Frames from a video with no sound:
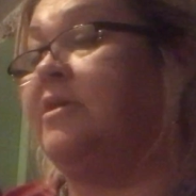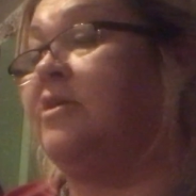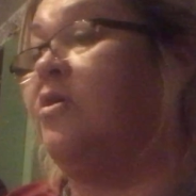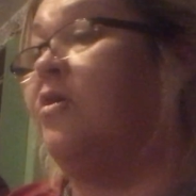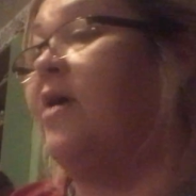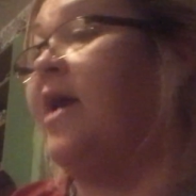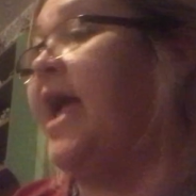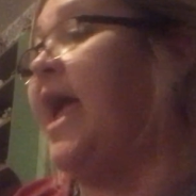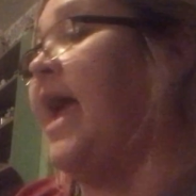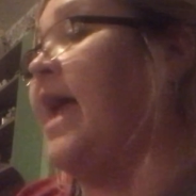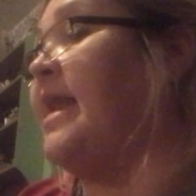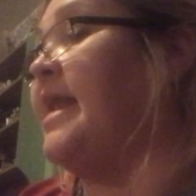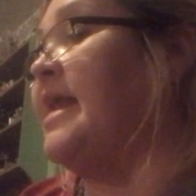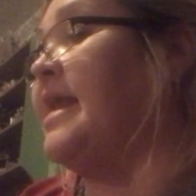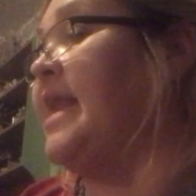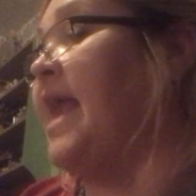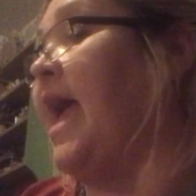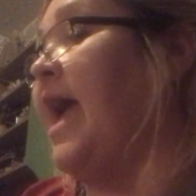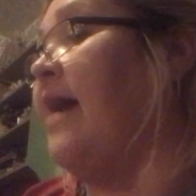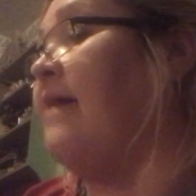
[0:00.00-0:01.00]
go ahead
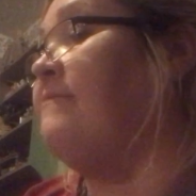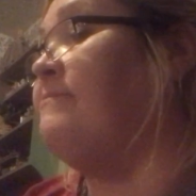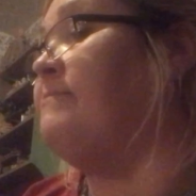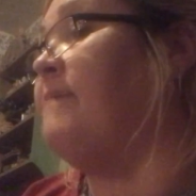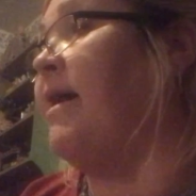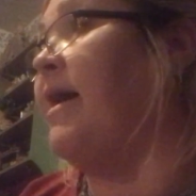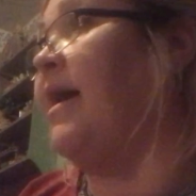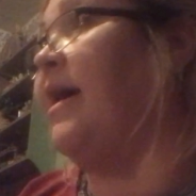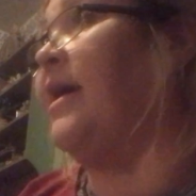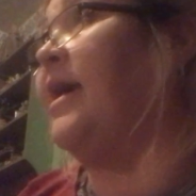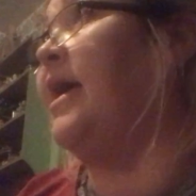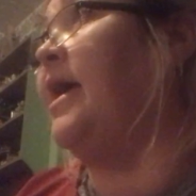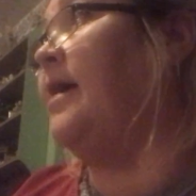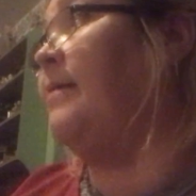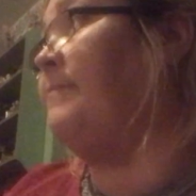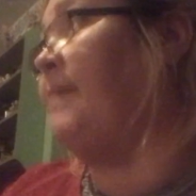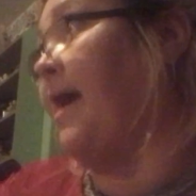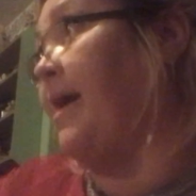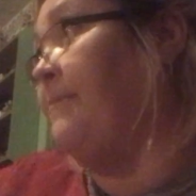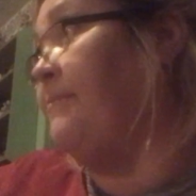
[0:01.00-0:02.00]
and have my
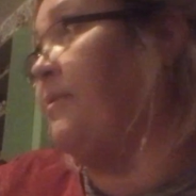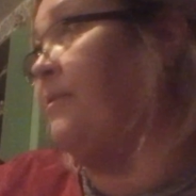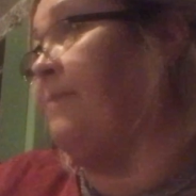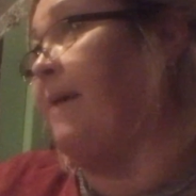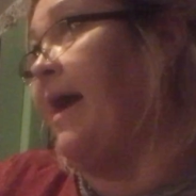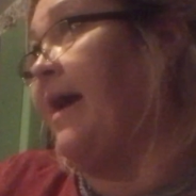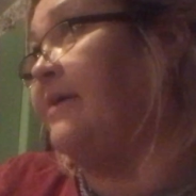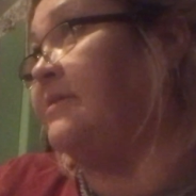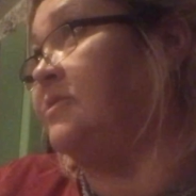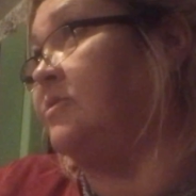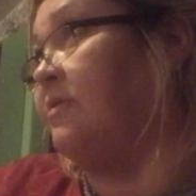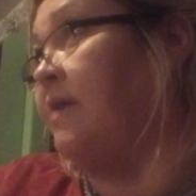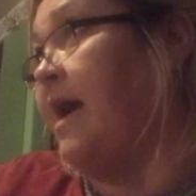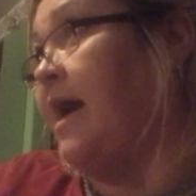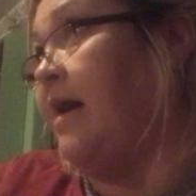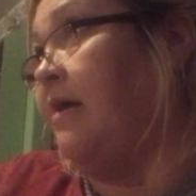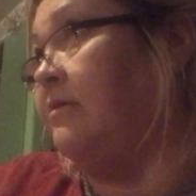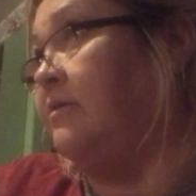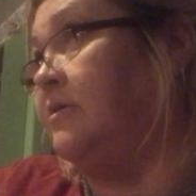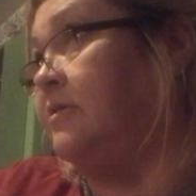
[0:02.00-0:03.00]
paper pacer
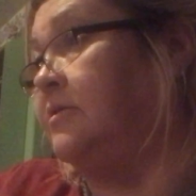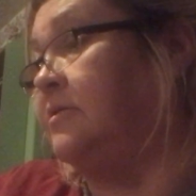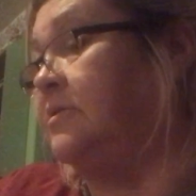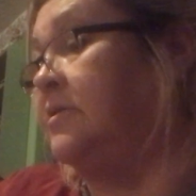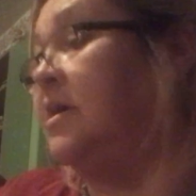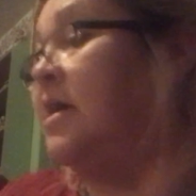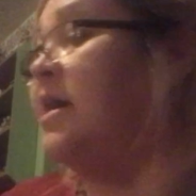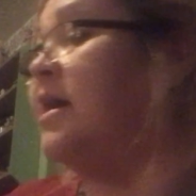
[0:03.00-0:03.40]
outers